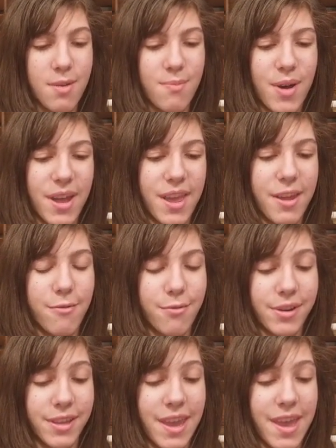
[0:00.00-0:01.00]
but it
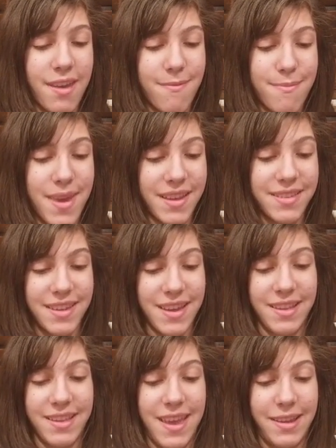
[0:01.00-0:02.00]
really makes
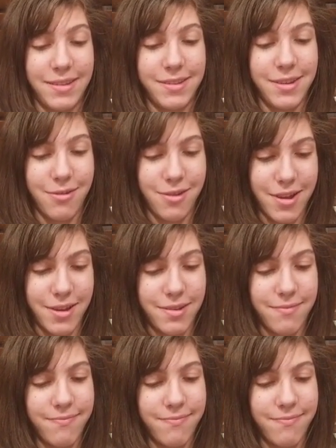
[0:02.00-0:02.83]
it taste so good.